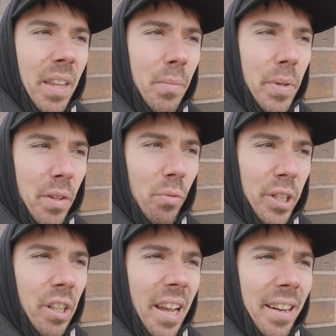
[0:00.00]
That'd be the
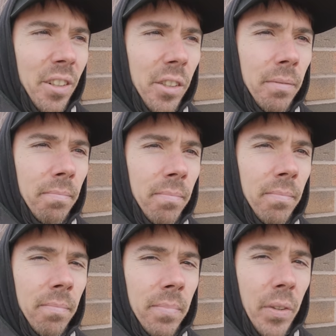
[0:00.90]
real act
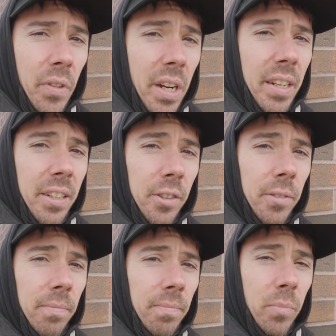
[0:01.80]
of
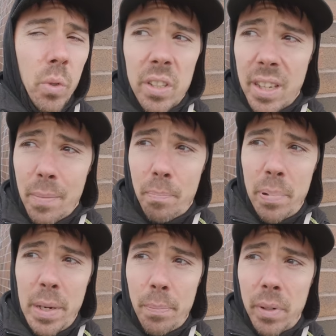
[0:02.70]
kindness. What is
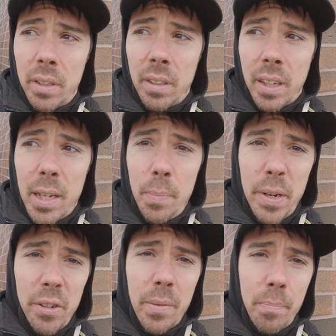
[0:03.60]
that beep? I keep
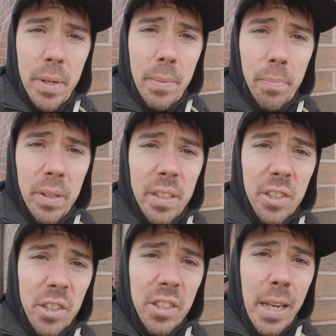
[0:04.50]
hearing a beep. It's
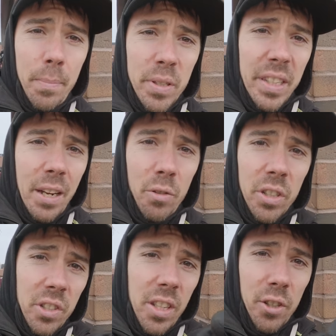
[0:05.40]
the same sound
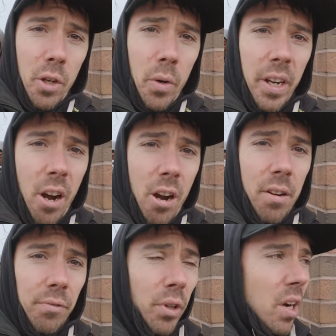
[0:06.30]
as this going
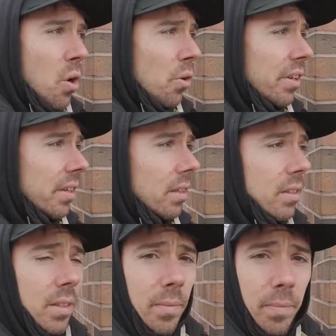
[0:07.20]
off recording.
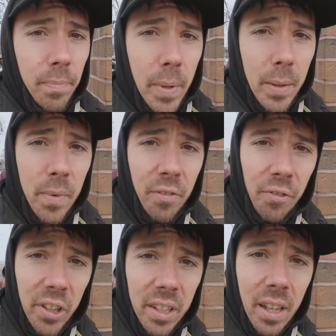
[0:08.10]
It's making me
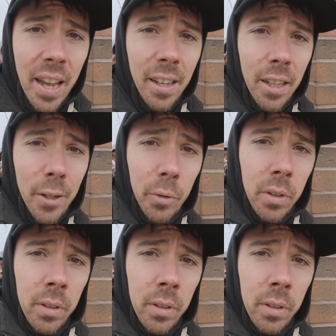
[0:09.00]
freak the hell out.